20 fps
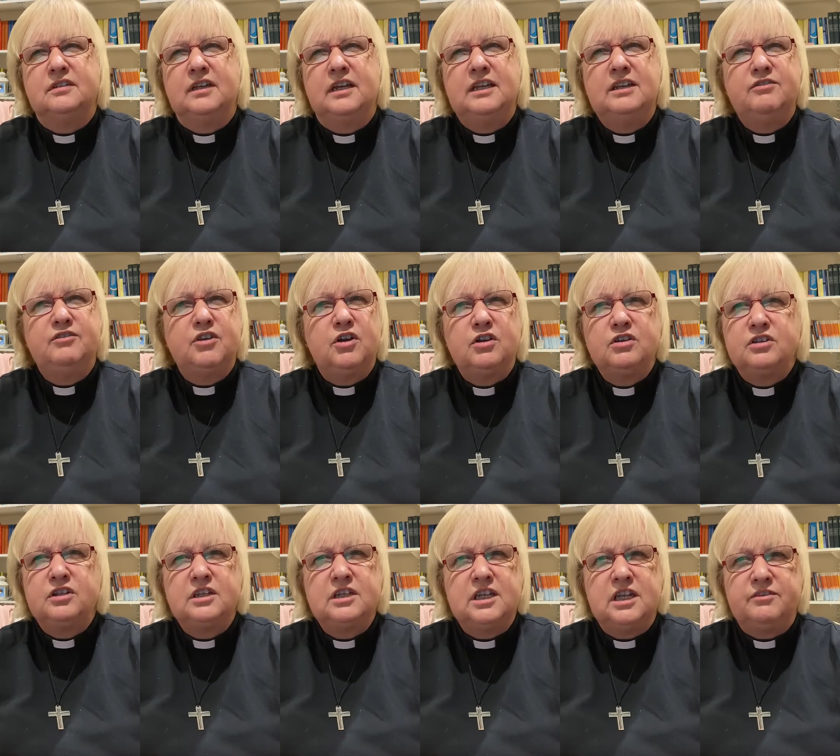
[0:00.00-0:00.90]
And if God
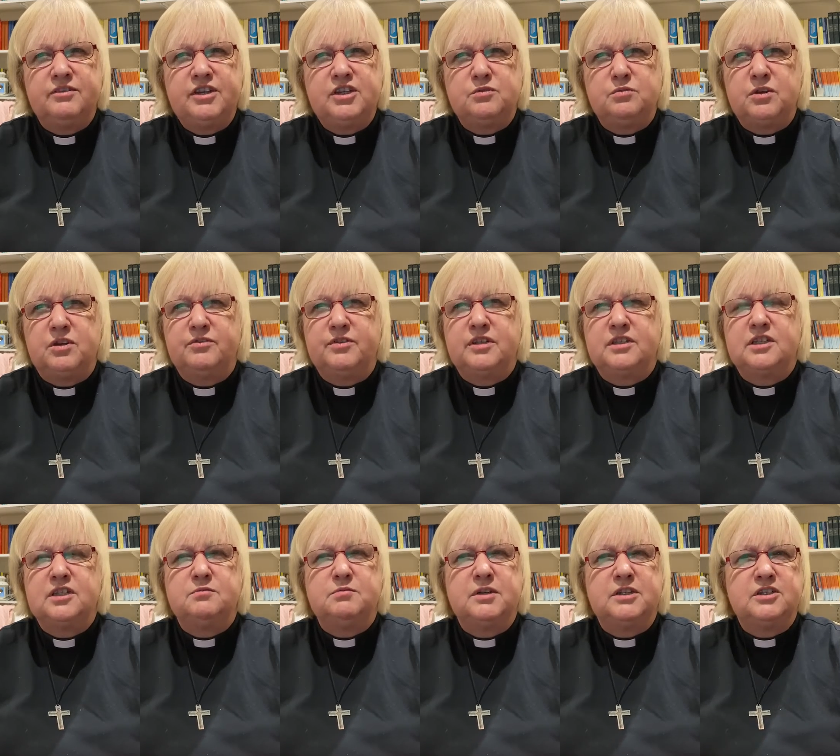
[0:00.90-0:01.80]
can love each one of us
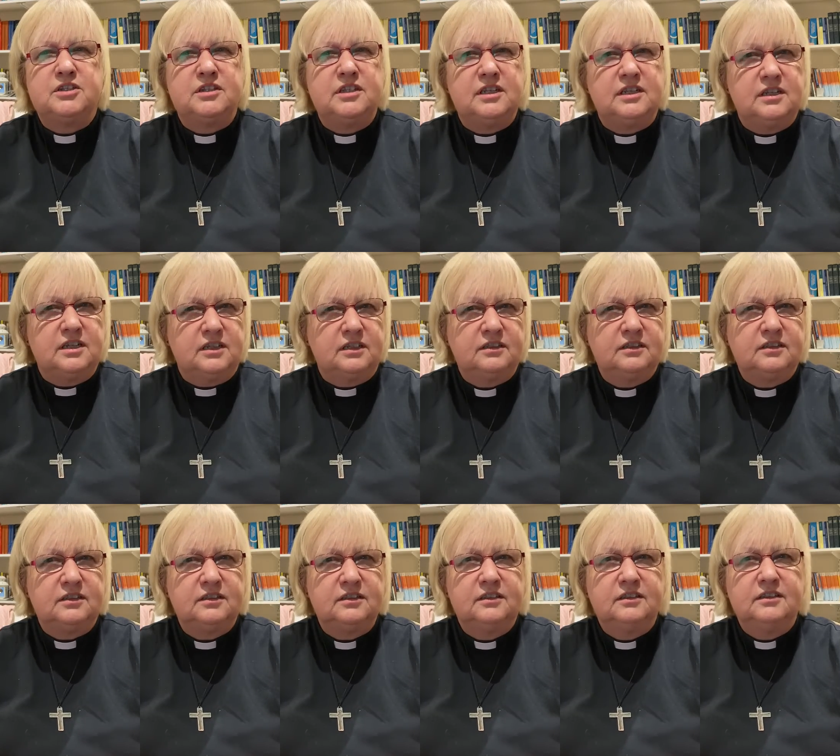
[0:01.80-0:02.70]
as much as he does,